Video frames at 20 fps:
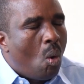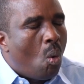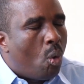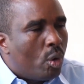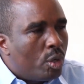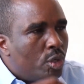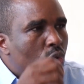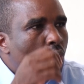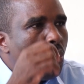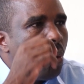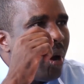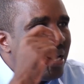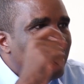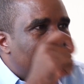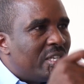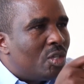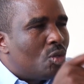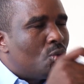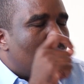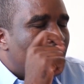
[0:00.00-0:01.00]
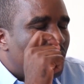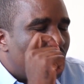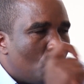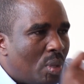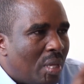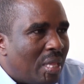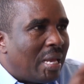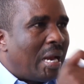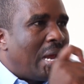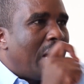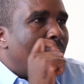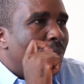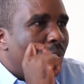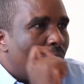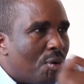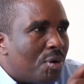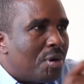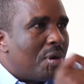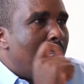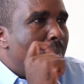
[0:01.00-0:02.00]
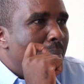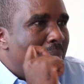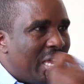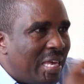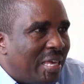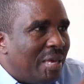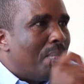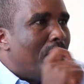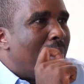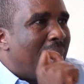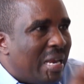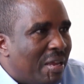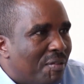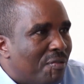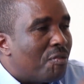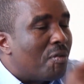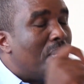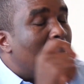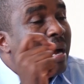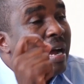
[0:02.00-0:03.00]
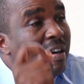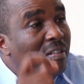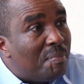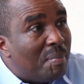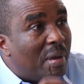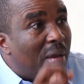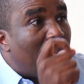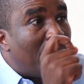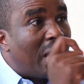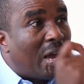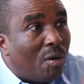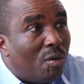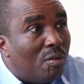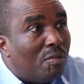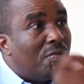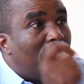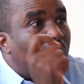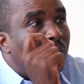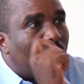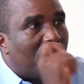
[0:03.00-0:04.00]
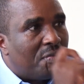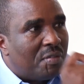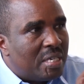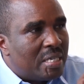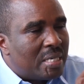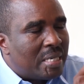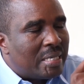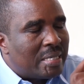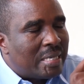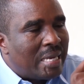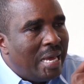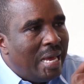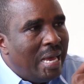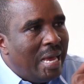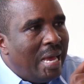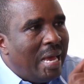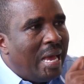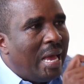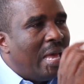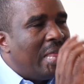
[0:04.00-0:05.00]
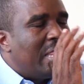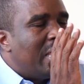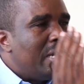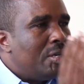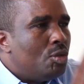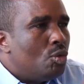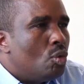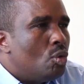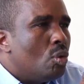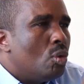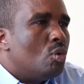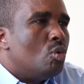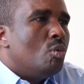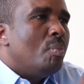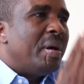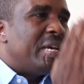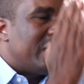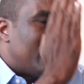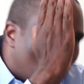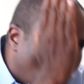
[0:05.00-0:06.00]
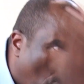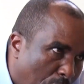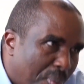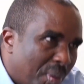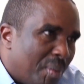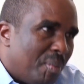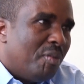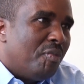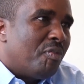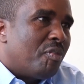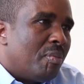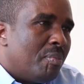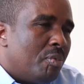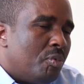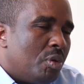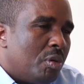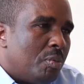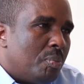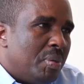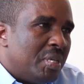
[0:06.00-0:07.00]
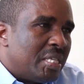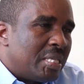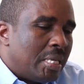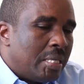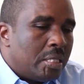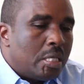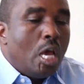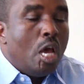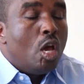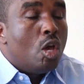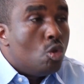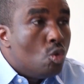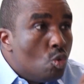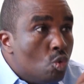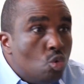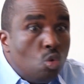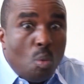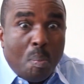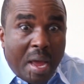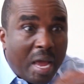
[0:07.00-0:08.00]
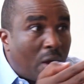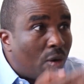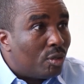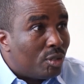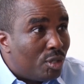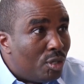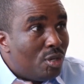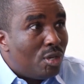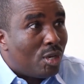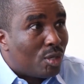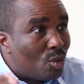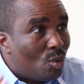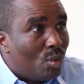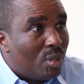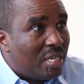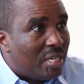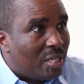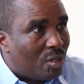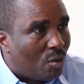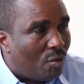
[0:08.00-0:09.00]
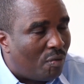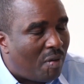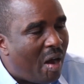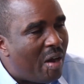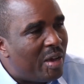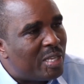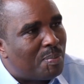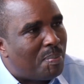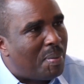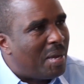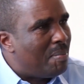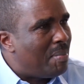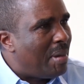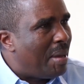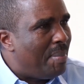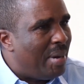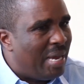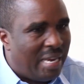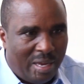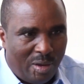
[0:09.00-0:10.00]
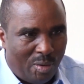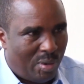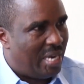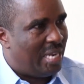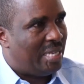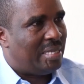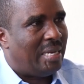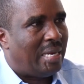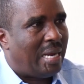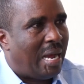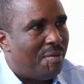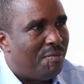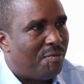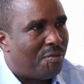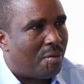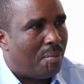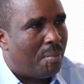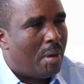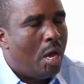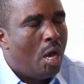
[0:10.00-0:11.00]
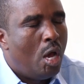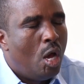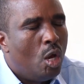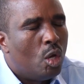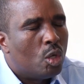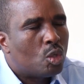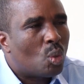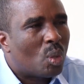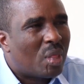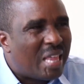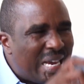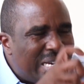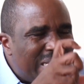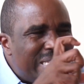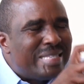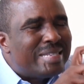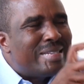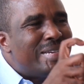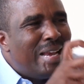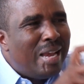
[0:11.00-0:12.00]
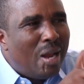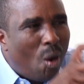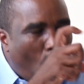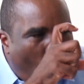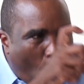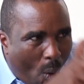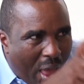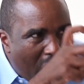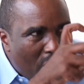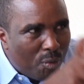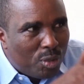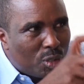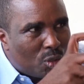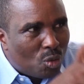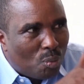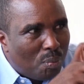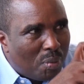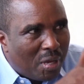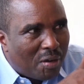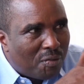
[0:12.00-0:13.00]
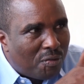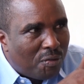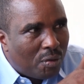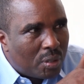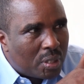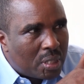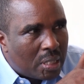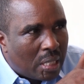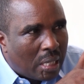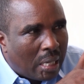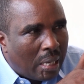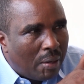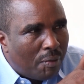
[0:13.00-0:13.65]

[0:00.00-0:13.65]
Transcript: What you want is to ensure that I am not making money from government by conflict of interest. And that you don't do by stopping me from doing business. You do by continuous audit of how I spend my money, where does it come from. So that is really where we should be enforcing.